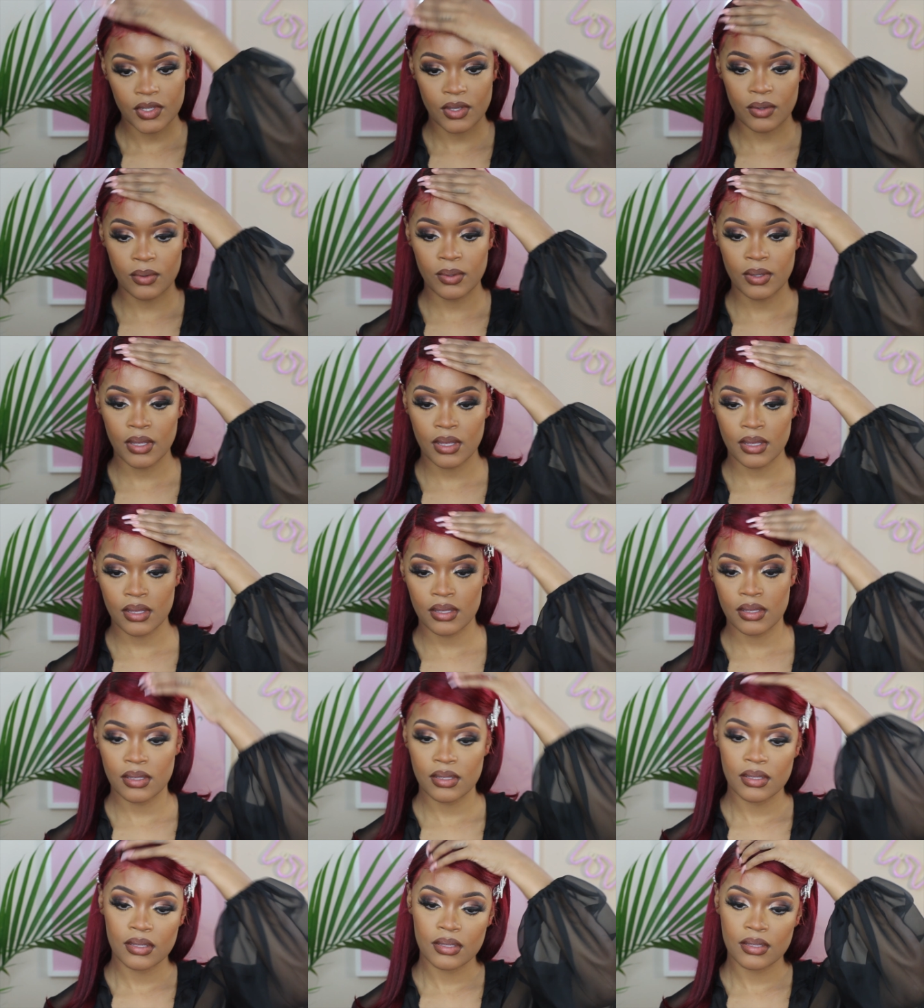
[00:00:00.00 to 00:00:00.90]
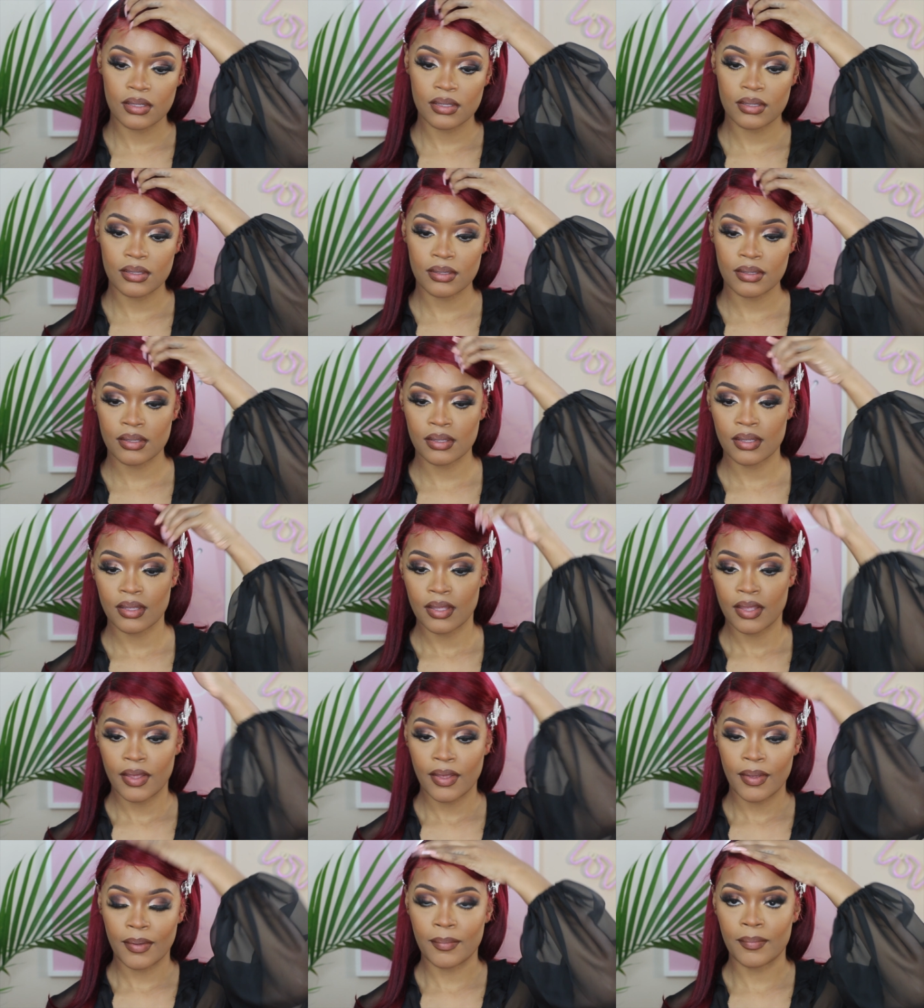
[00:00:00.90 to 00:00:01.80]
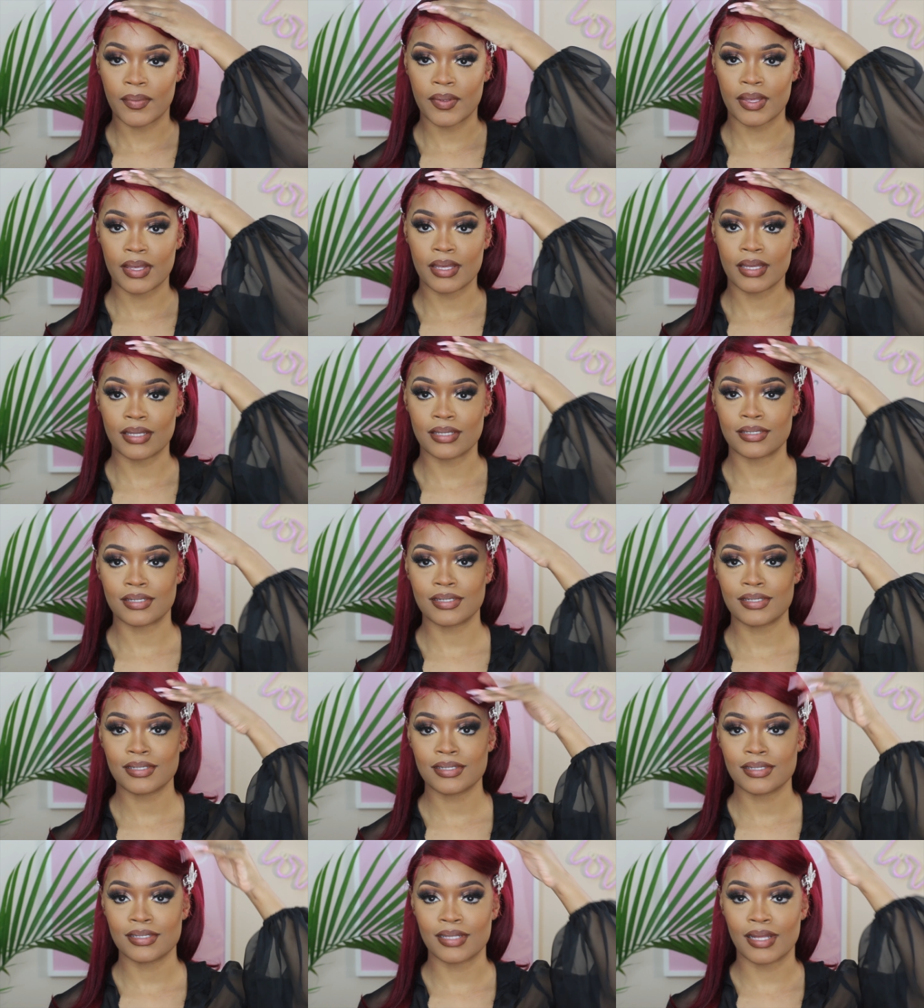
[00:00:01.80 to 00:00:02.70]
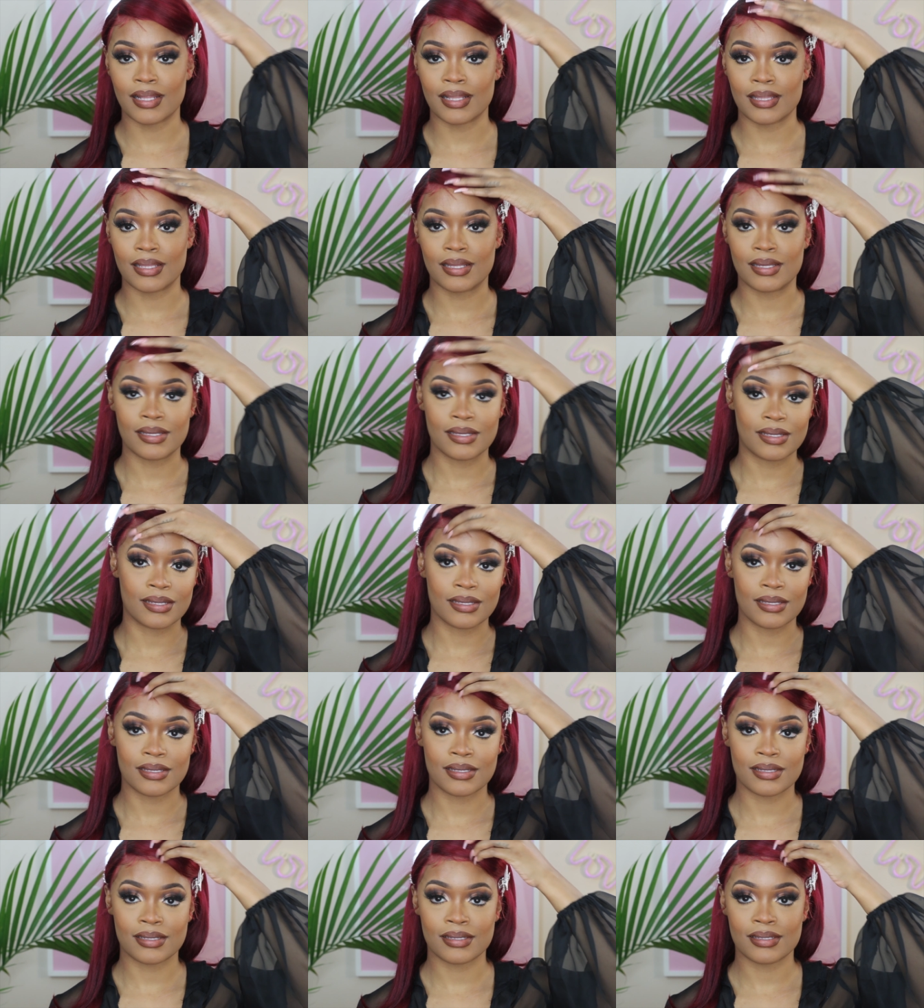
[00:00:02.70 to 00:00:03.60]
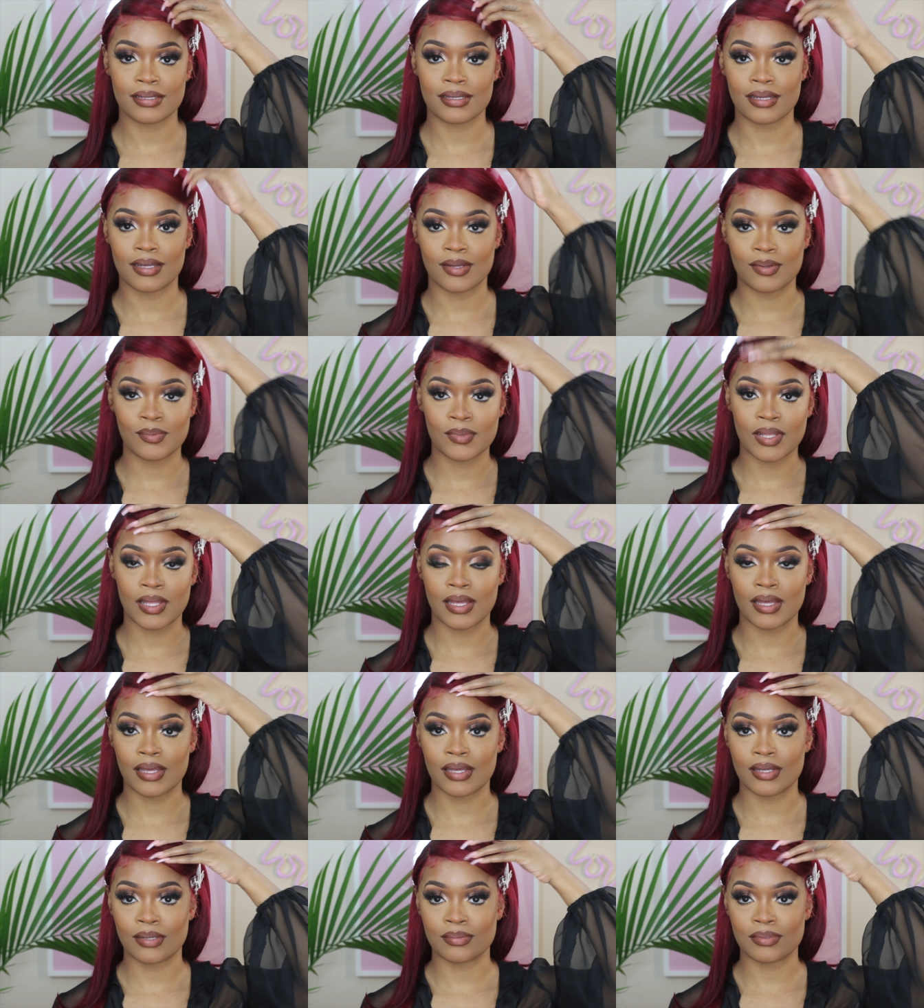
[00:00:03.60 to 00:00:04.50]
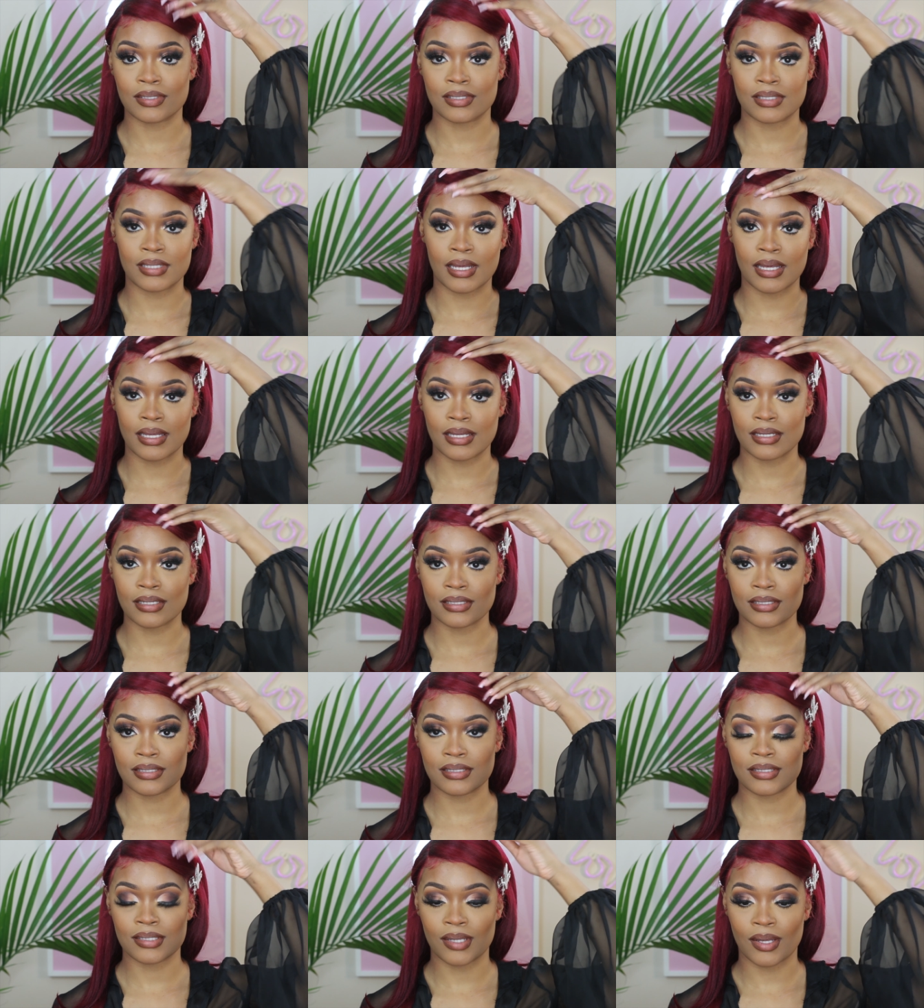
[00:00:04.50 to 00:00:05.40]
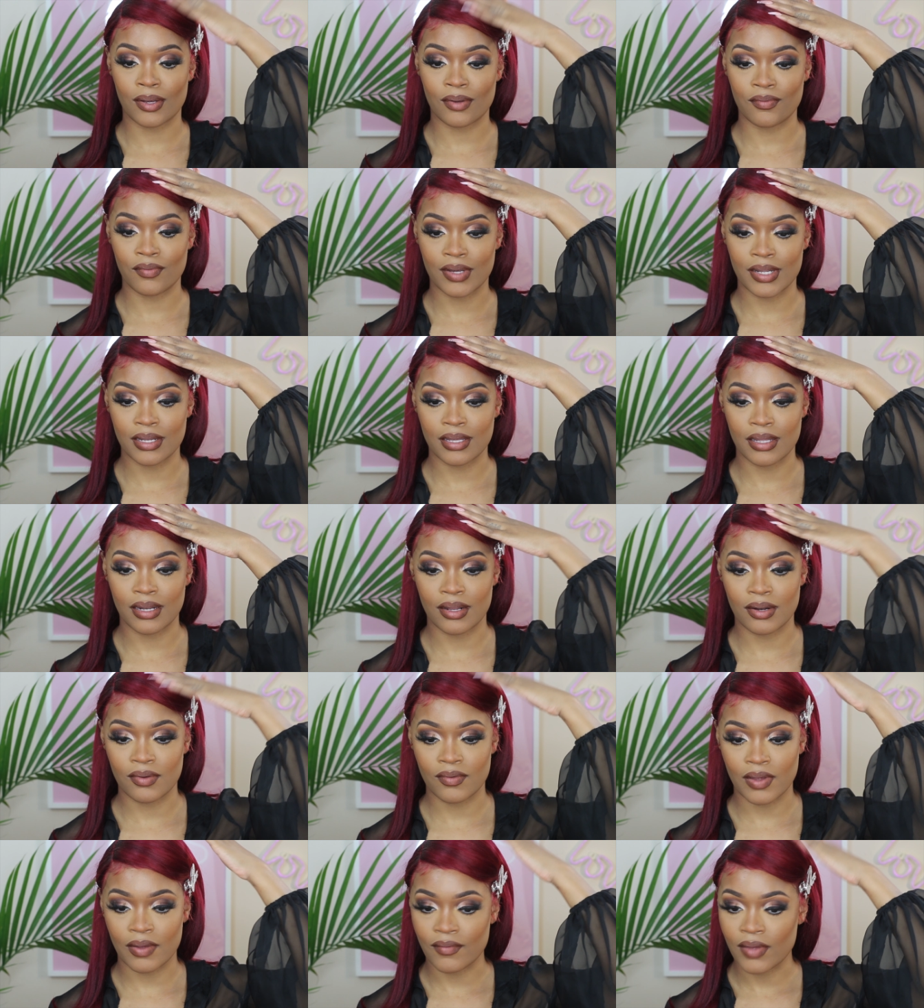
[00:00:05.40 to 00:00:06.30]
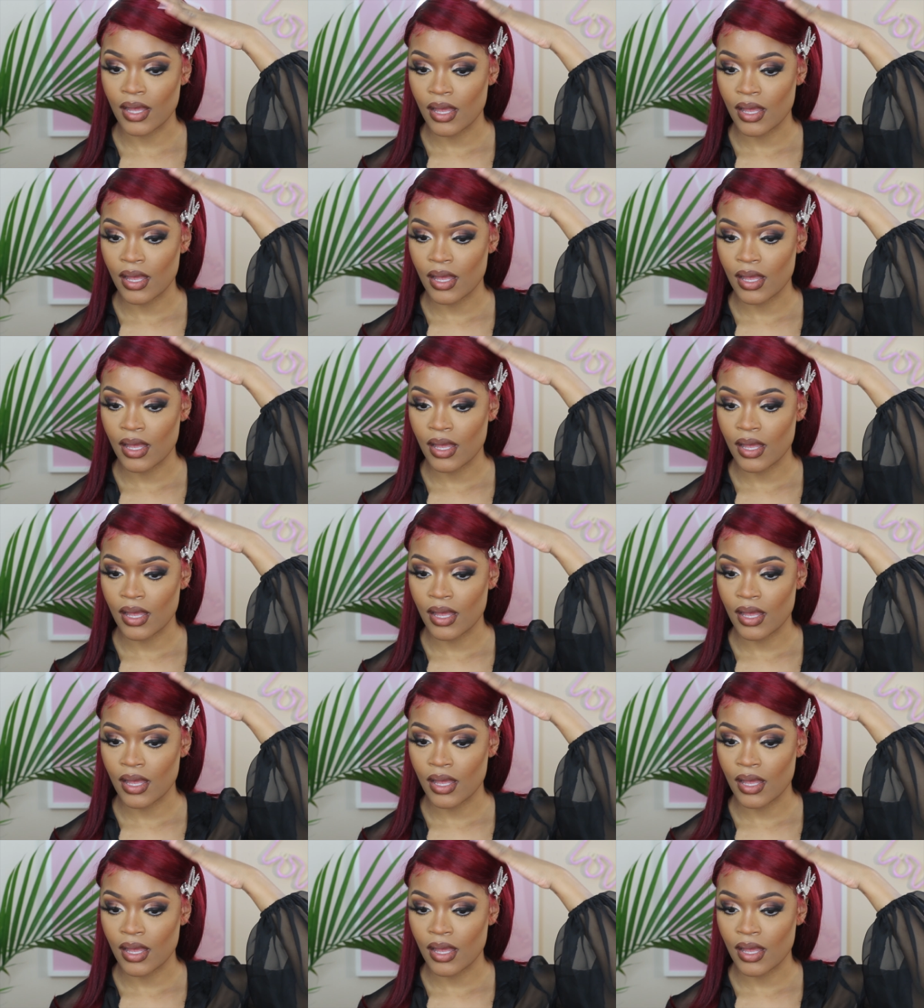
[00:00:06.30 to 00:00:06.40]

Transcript: Okay. Babe, this is a look. I'm like obsessed already, and I don't have,